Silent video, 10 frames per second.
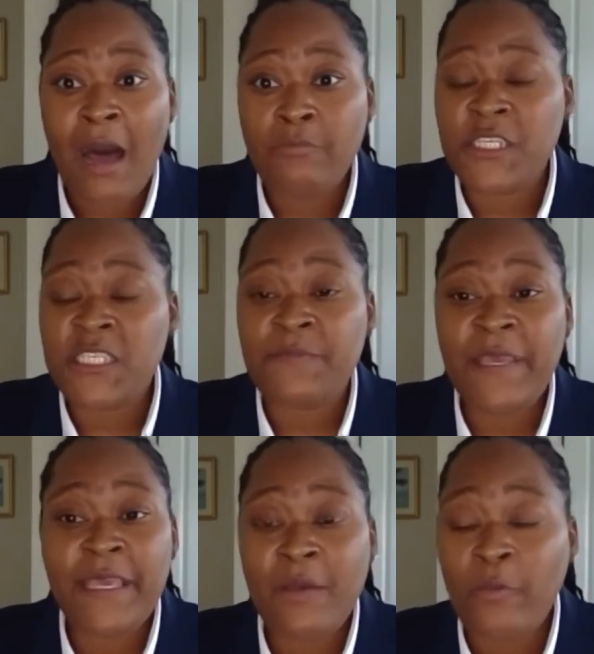just
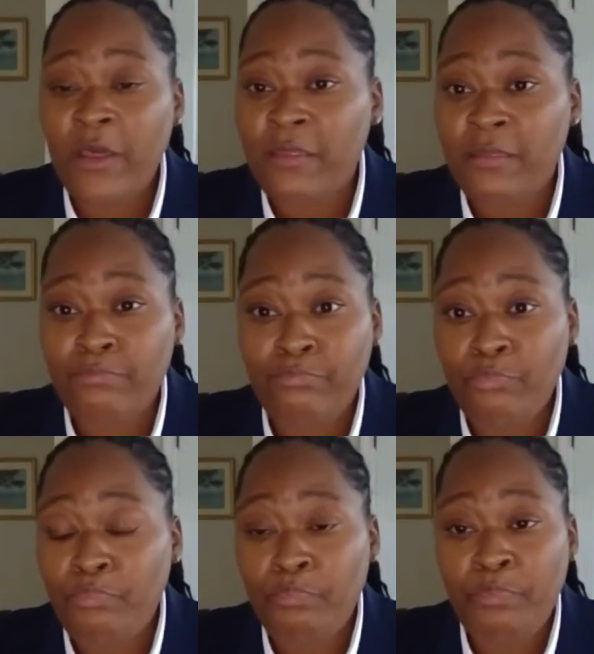speaking with
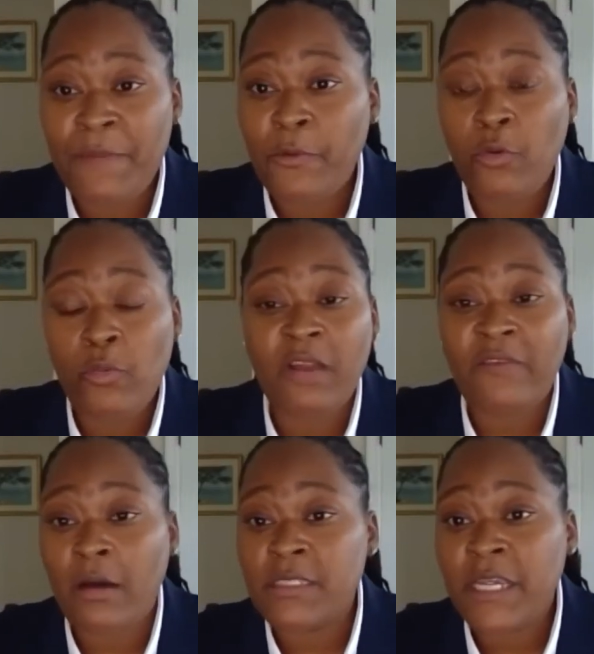people who want to
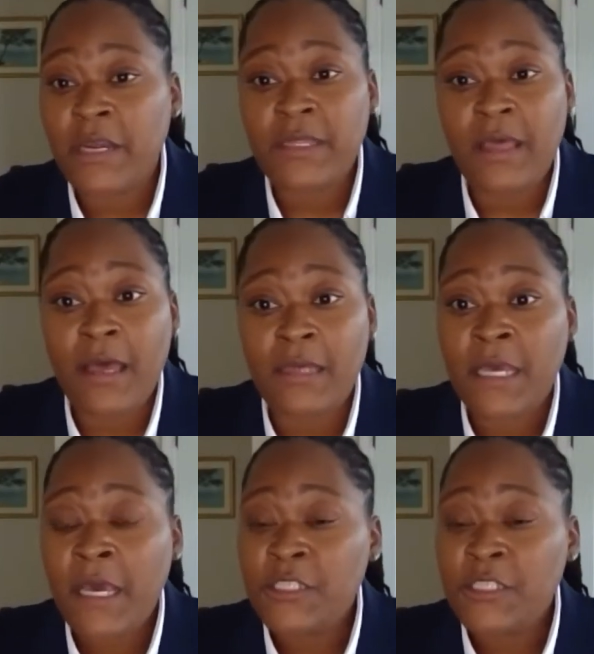volunteer with us,